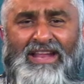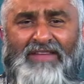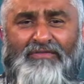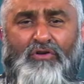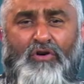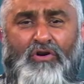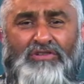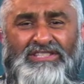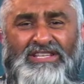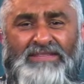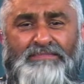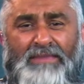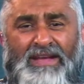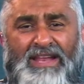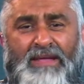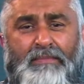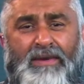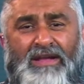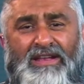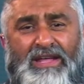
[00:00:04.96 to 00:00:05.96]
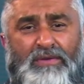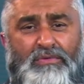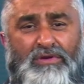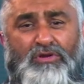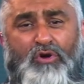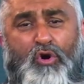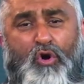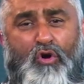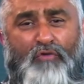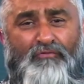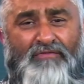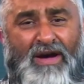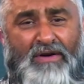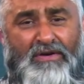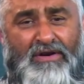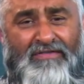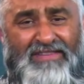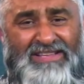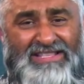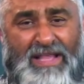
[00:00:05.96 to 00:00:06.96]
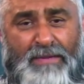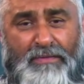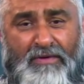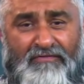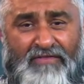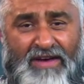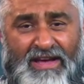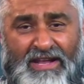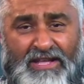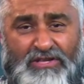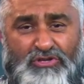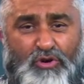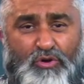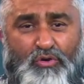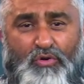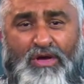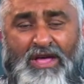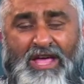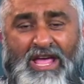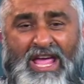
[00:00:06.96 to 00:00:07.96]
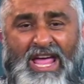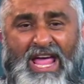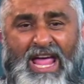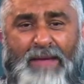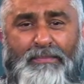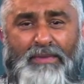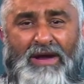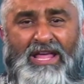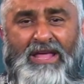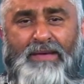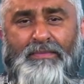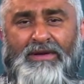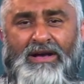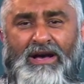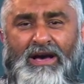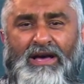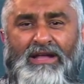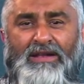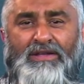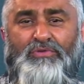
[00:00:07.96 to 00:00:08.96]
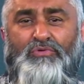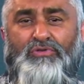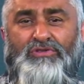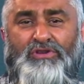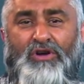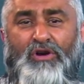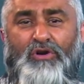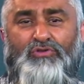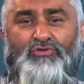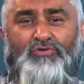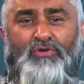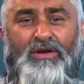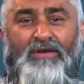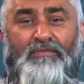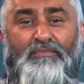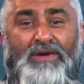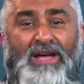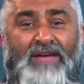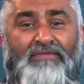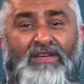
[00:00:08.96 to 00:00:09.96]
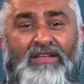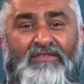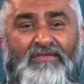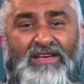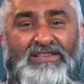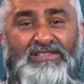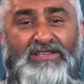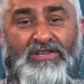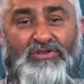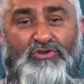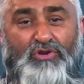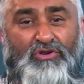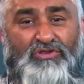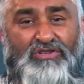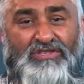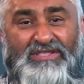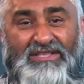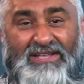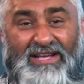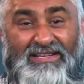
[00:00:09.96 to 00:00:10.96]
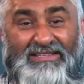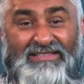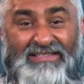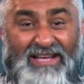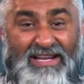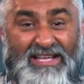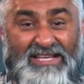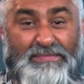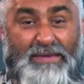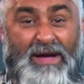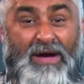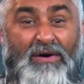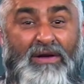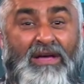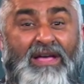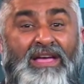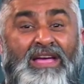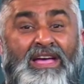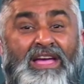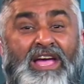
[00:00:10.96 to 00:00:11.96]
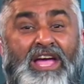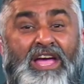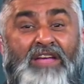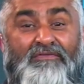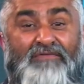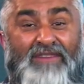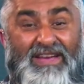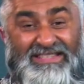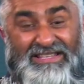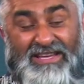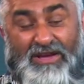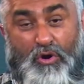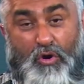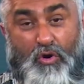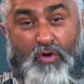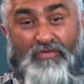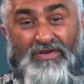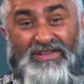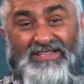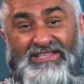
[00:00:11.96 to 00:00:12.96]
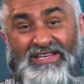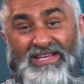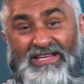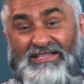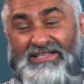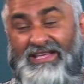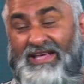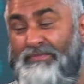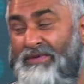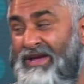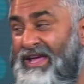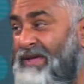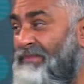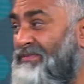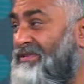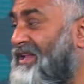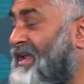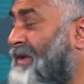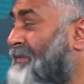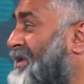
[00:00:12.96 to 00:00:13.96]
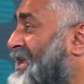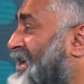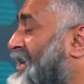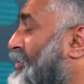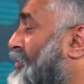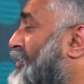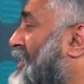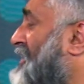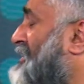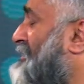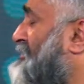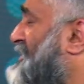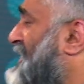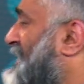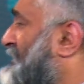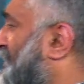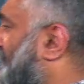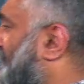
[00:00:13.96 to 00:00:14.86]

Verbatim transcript: of course, it's Money Monday with co-founder of Islamic finance guru, Ibrahim Khan, who's also a private investor and joins us tonight to tell us about investing overseas. Ibrahim, assalamu alaikum. Welcome to Living the